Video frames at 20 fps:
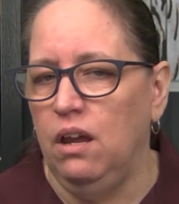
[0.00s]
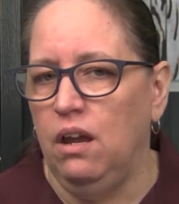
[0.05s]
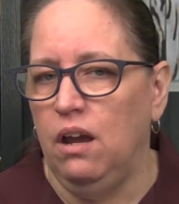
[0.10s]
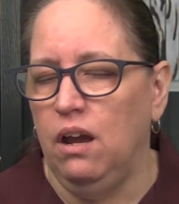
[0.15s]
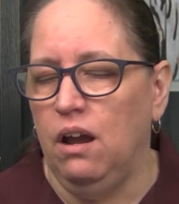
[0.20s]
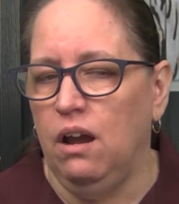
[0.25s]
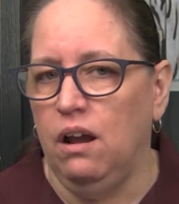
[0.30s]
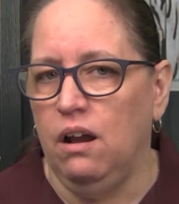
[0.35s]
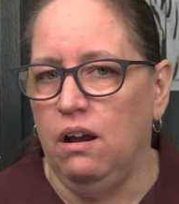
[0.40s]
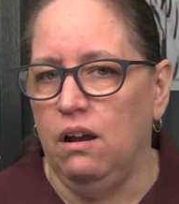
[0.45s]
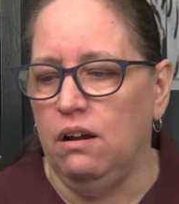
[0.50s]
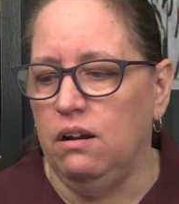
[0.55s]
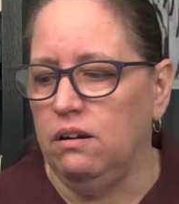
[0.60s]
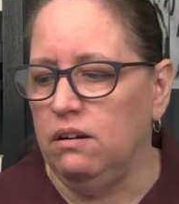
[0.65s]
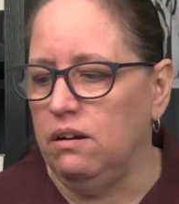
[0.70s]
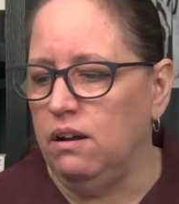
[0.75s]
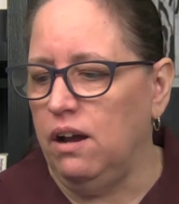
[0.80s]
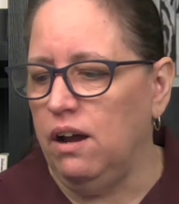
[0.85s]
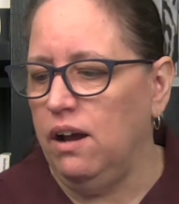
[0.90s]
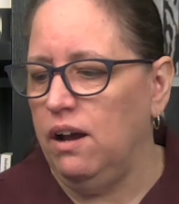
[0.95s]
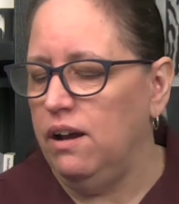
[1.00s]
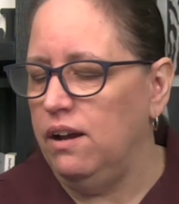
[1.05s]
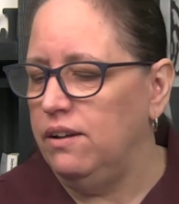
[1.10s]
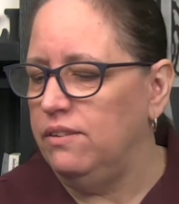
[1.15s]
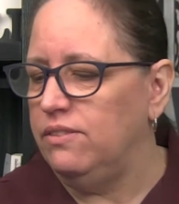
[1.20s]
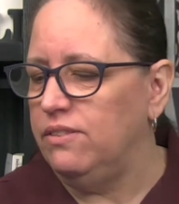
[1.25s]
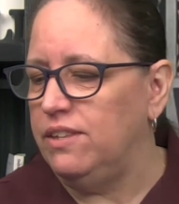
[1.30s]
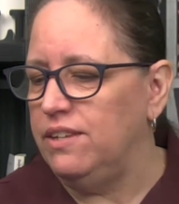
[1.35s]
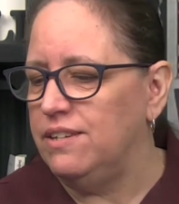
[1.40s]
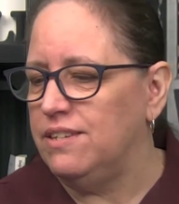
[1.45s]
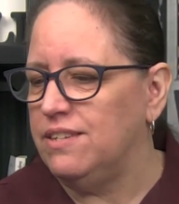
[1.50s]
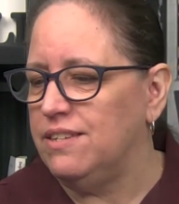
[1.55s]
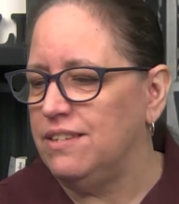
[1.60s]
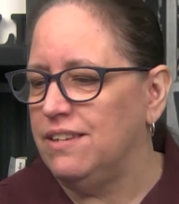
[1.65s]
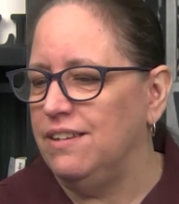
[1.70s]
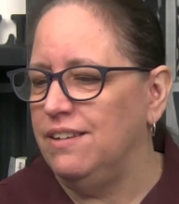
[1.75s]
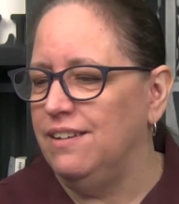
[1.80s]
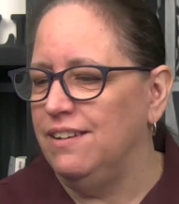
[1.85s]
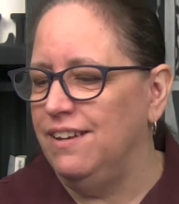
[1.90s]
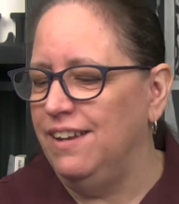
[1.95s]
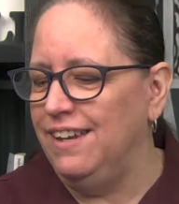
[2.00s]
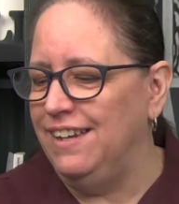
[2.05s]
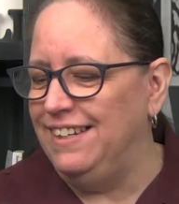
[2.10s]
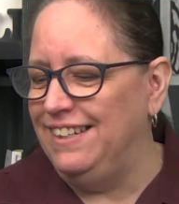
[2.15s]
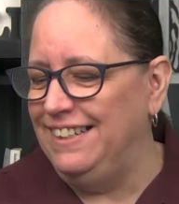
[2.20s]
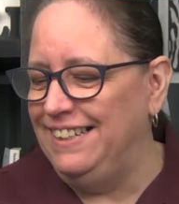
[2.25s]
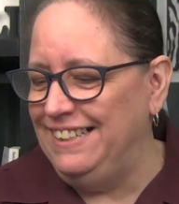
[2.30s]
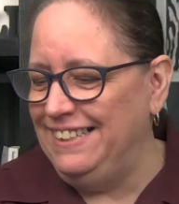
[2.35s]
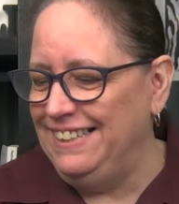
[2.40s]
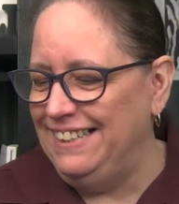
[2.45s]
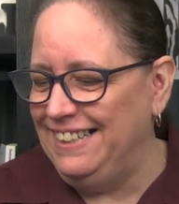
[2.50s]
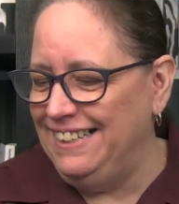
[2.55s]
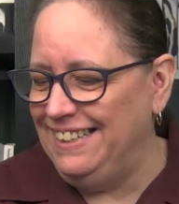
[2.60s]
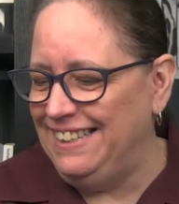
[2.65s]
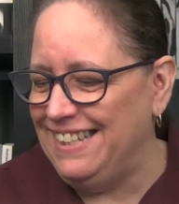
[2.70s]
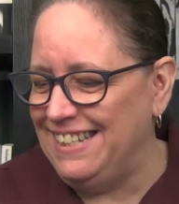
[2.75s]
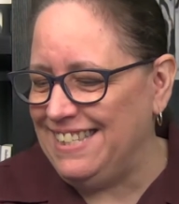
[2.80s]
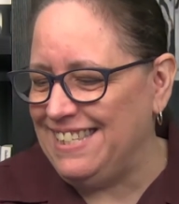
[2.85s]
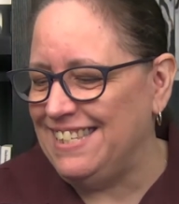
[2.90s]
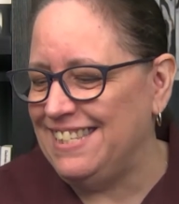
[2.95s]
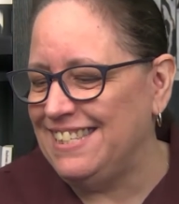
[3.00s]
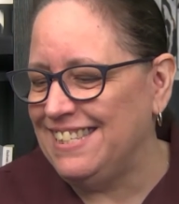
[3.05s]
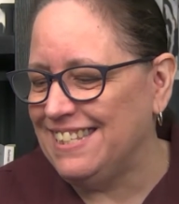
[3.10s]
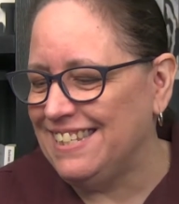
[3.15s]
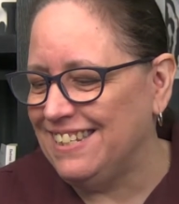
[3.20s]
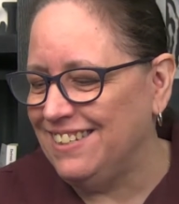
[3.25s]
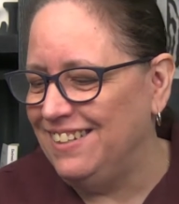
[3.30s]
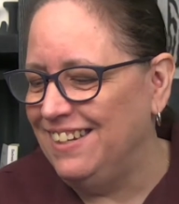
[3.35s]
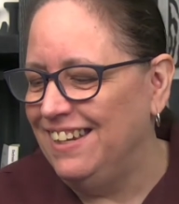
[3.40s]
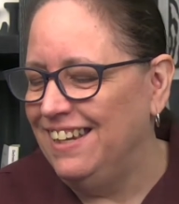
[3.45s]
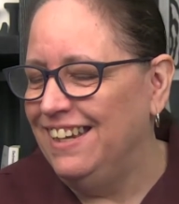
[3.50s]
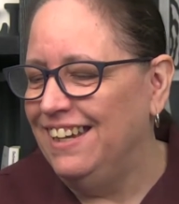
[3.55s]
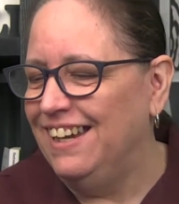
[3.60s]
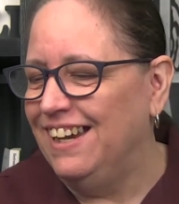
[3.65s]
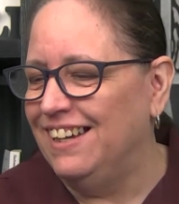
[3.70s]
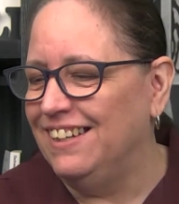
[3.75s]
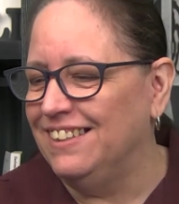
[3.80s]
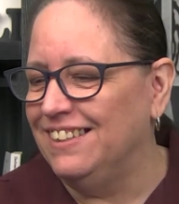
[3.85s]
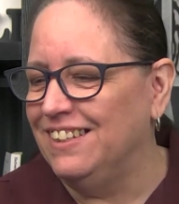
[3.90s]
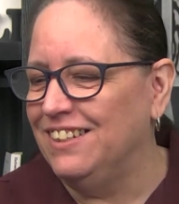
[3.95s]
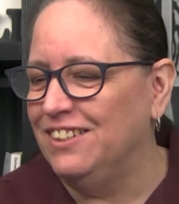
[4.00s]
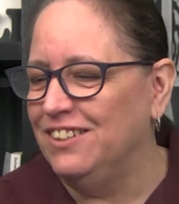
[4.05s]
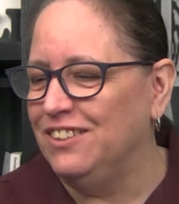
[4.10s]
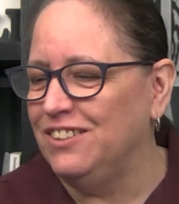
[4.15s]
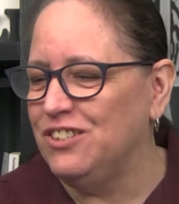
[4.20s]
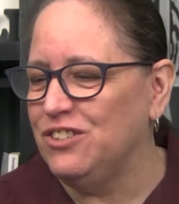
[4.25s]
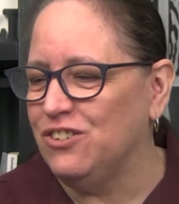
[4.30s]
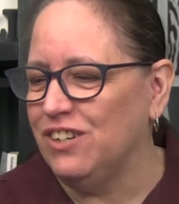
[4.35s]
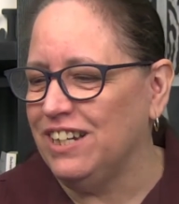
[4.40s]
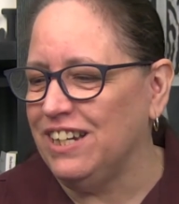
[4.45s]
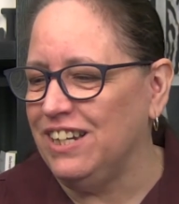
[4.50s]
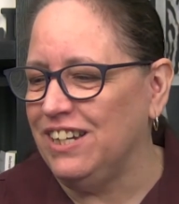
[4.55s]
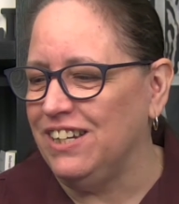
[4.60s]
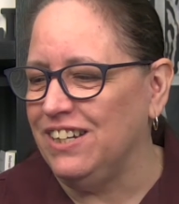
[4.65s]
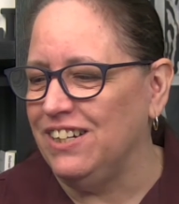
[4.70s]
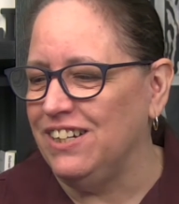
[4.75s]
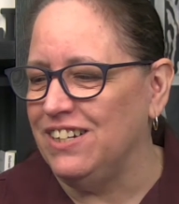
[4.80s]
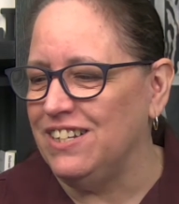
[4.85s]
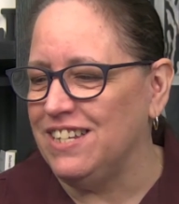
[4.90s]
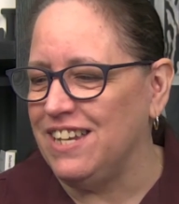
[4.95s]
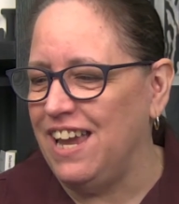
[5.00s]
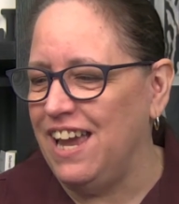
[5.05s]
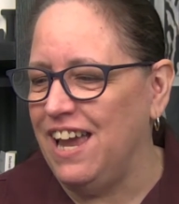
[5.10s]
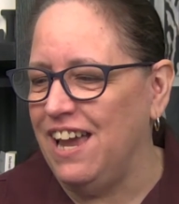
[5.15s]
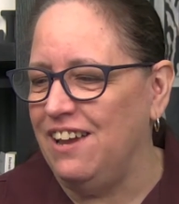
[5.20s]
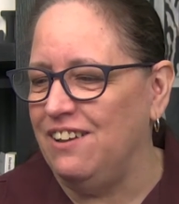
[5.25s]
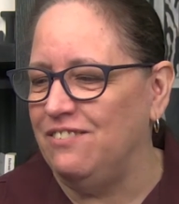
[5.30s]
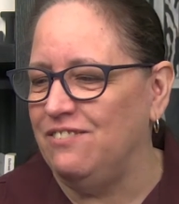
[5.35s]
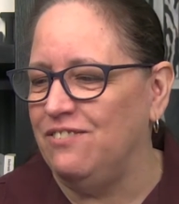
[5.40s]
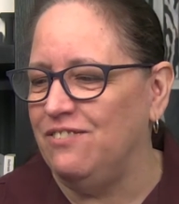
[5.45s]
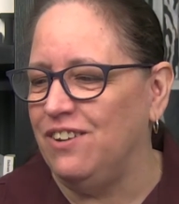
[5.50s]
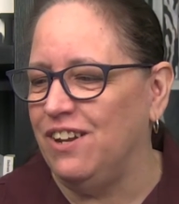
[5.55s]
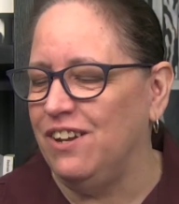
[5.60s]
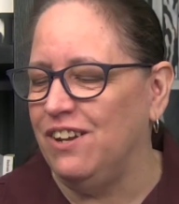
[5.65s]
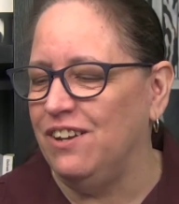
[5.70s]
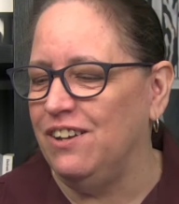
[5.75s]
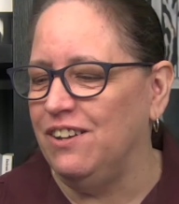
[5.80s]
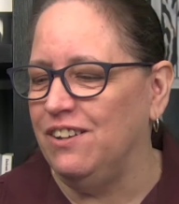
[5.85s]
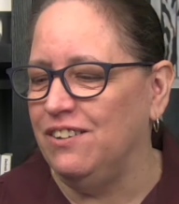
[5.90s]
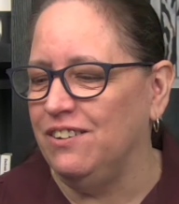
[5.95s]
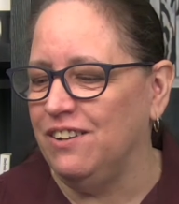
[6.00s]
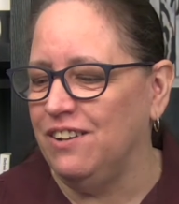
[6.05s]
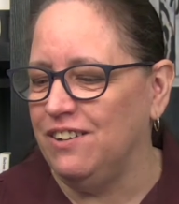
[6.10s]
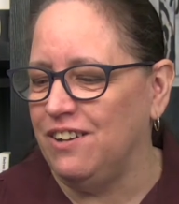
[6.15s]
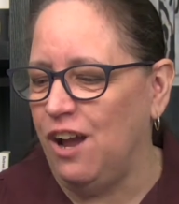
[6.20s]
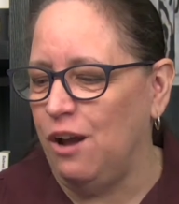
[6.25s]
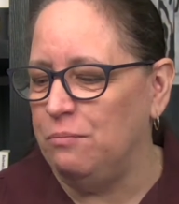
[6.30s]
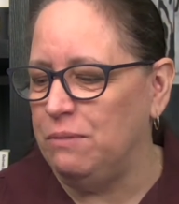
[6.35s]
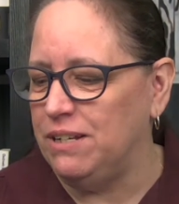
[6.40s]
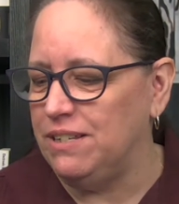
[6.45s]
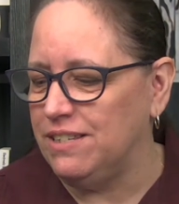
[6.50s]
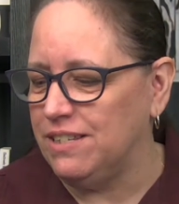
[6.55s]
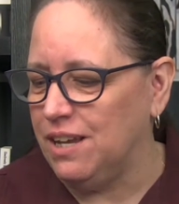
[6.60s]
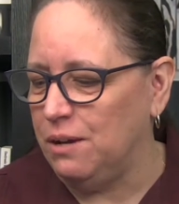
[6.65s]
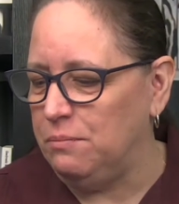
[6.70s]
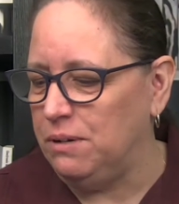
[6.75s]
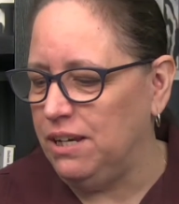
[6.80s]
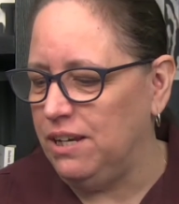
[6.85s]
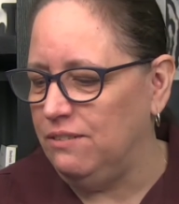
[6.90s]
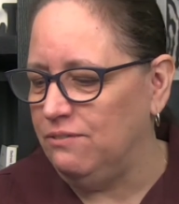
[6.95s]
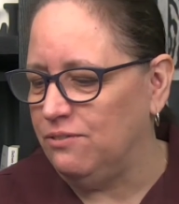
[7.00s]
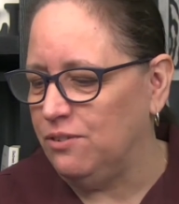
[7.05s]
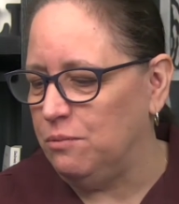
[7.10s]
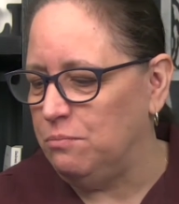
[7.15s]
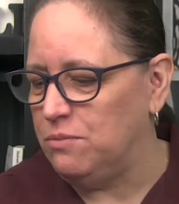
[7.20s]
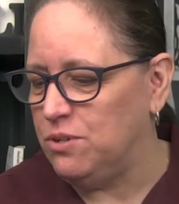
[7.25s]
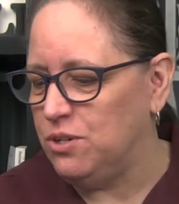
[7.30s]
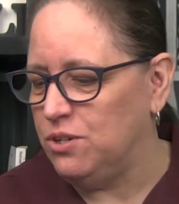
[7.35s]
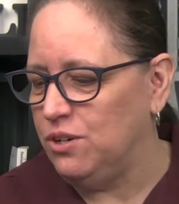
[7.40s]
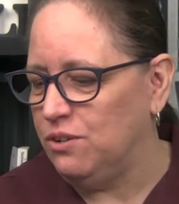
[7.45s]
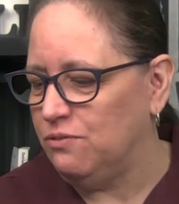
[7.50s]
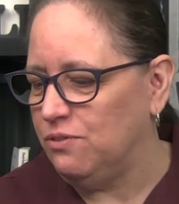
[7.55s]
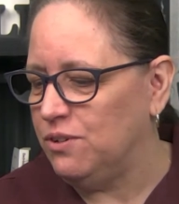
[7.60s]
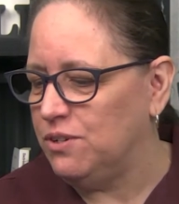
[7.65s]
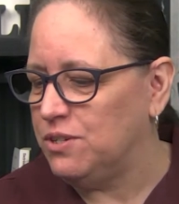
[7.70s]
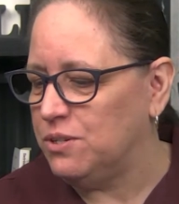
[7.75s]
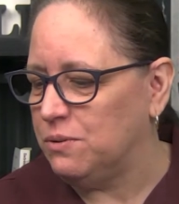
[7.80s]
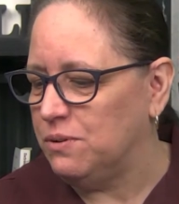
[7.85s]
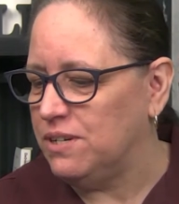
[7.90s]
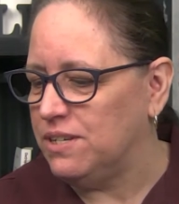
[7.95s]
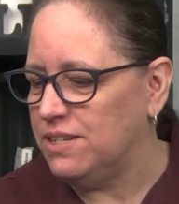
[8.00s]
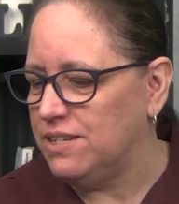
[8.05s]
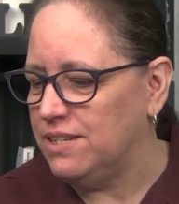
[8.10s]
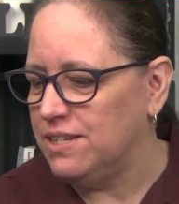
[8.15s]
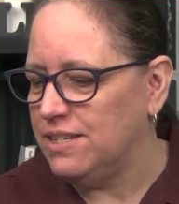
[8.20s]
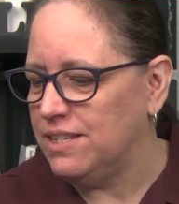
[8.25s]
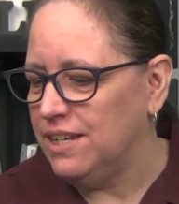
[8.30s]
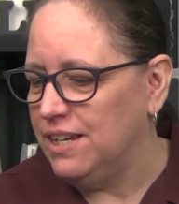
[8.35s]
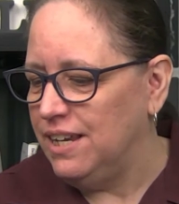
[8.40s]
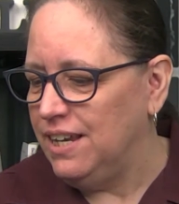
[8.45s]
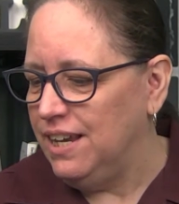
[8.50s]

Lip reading: uh, this this is a little trickier to have comments coming in from two different sources.